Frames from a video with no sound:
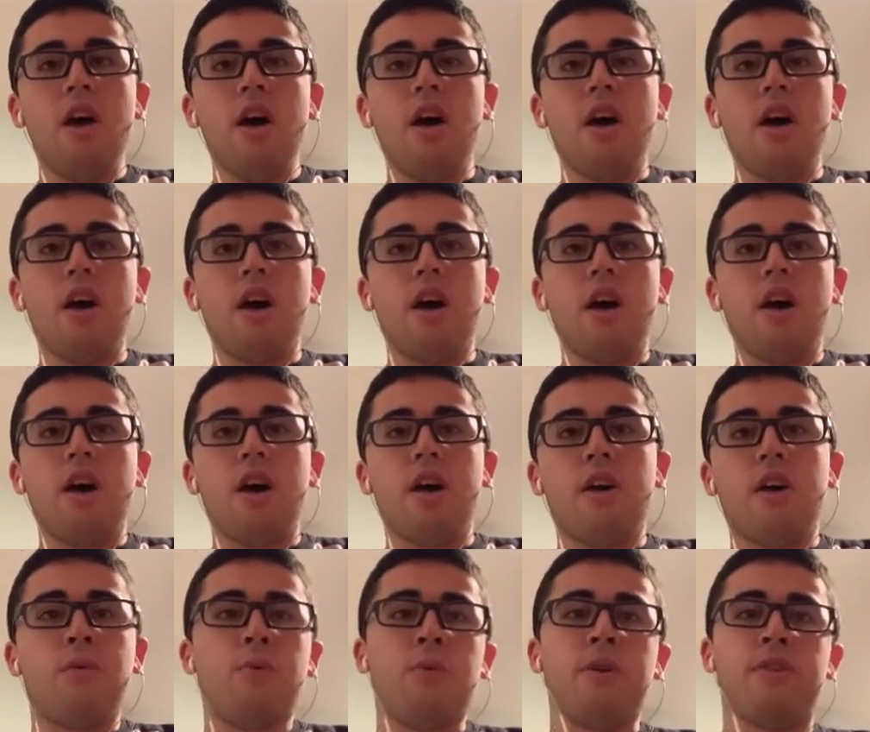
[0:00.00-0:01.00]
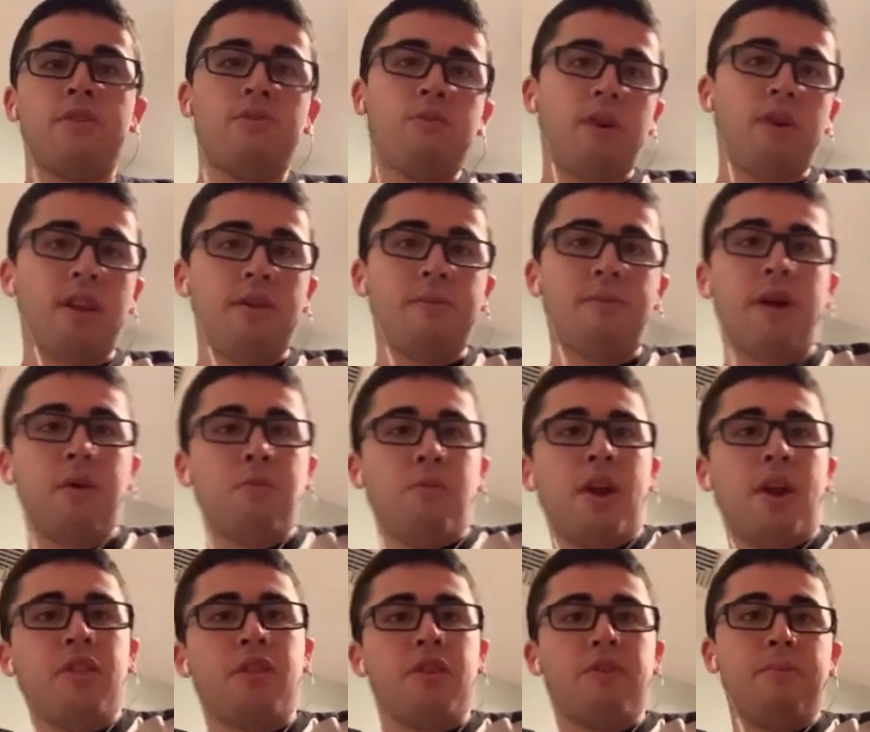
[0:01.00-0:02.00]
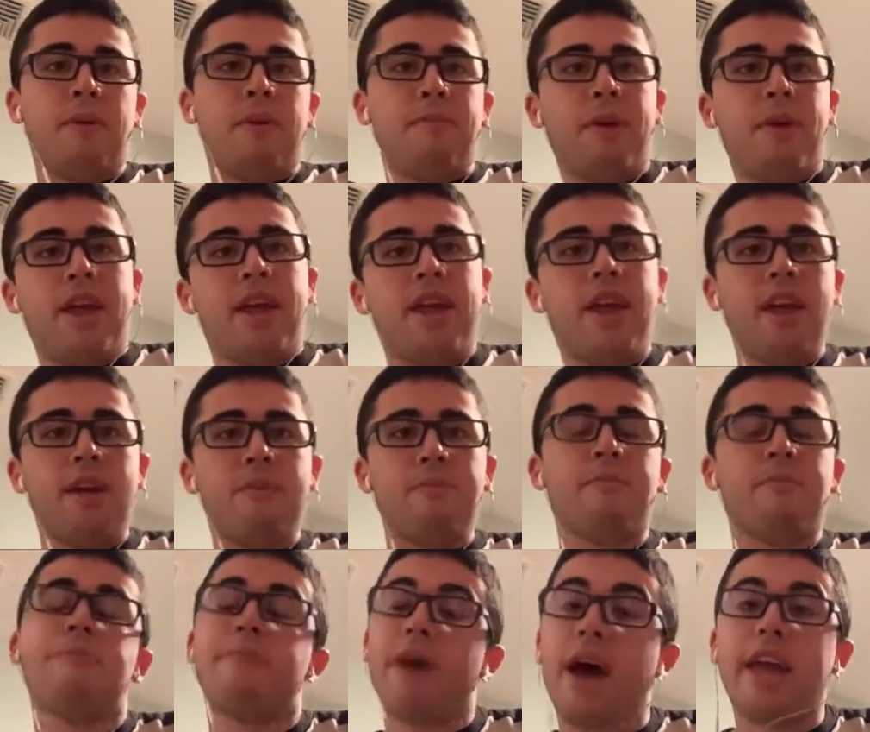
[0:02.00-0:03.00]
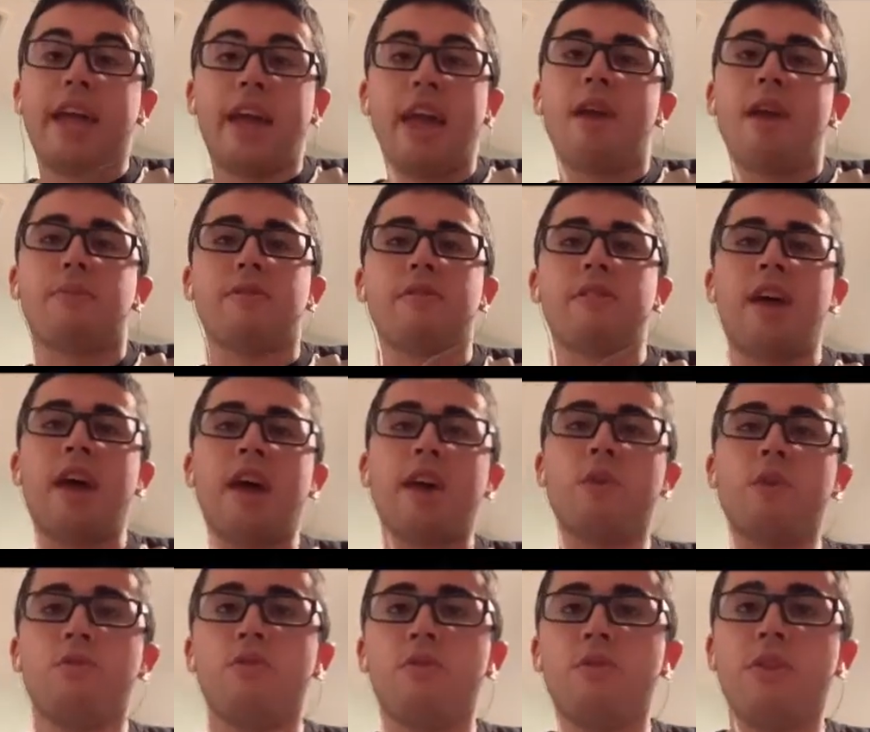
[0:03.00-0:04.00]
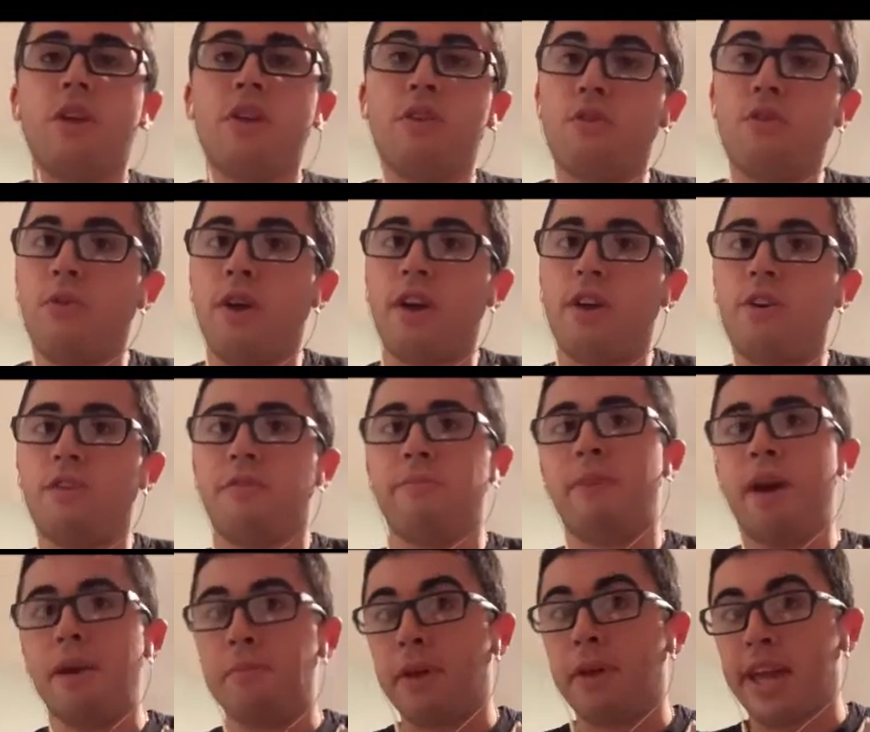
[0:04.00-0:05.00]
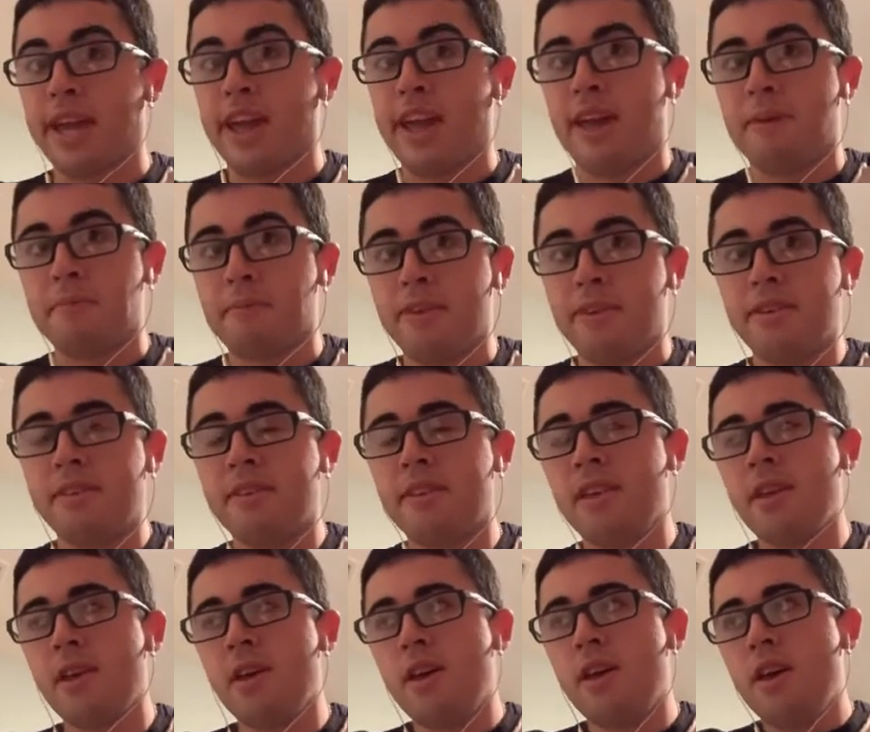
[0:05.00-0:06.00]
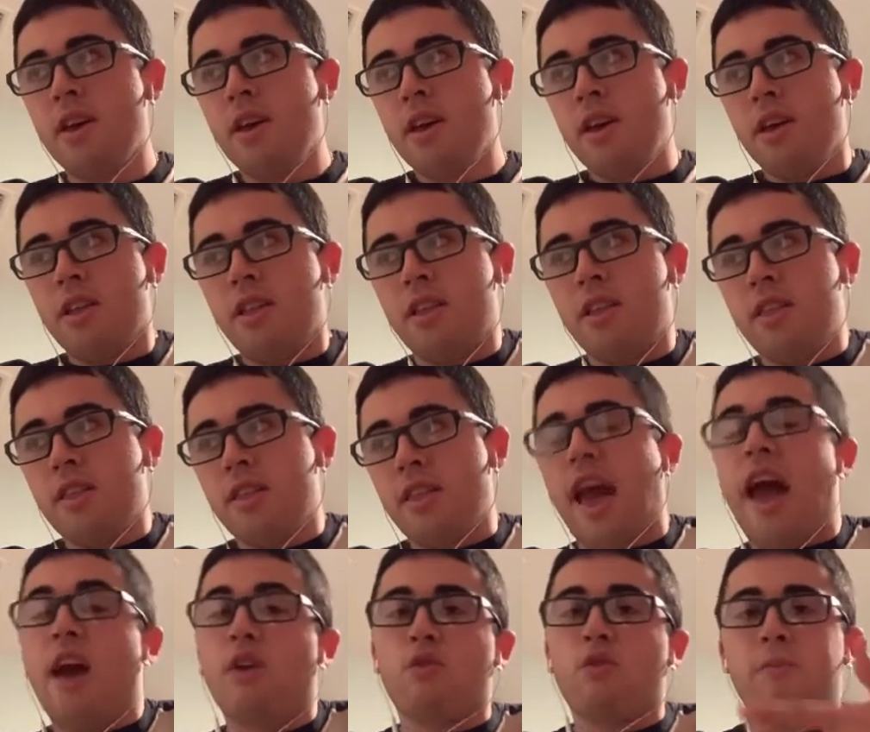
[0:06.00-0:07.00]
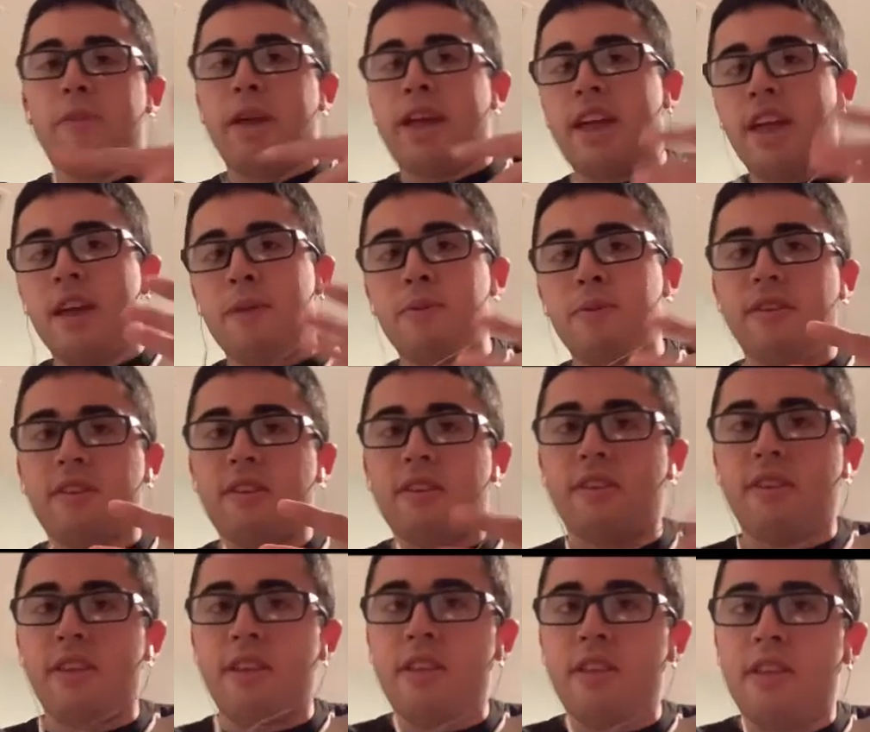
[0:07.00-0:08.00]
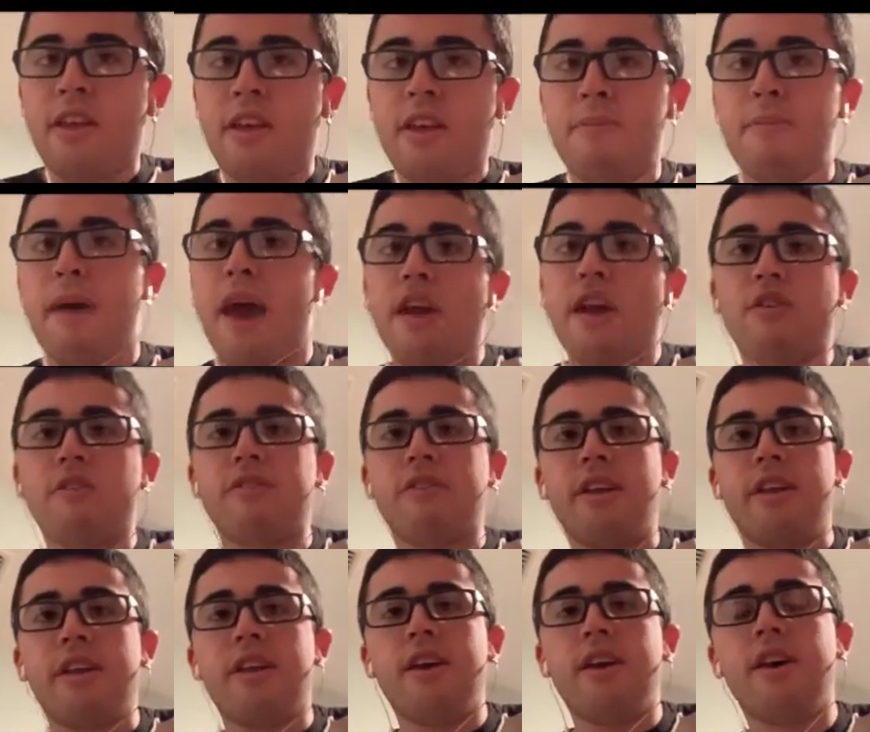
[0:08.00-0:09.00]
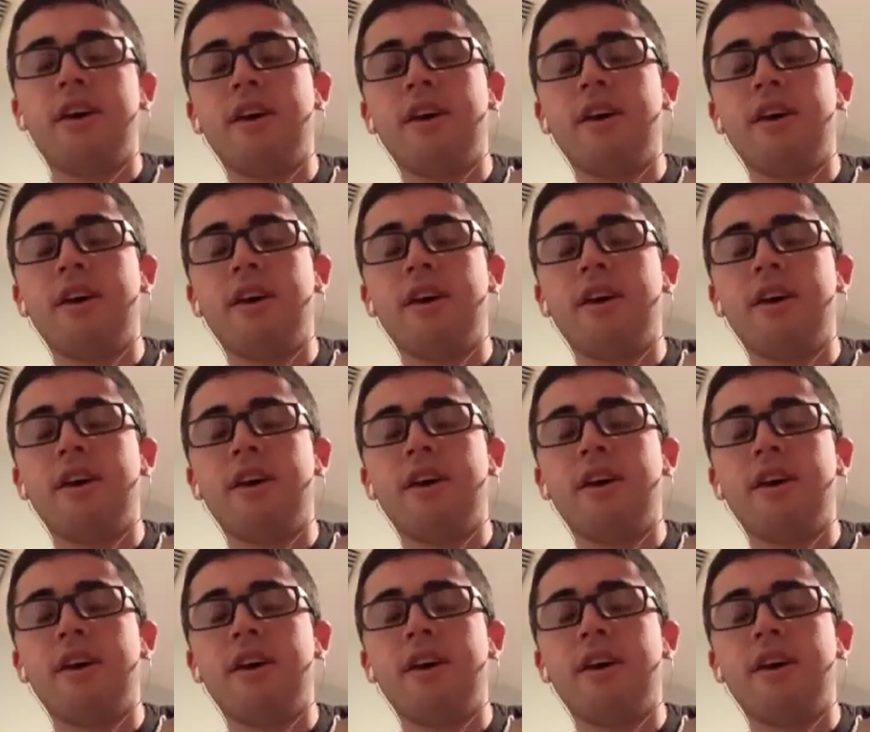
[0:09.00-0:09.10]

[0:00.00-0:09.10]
uh, one's right at my reg- my main camp my campus that I go to, so I call it my main campus. The actual main campus is in Paterson,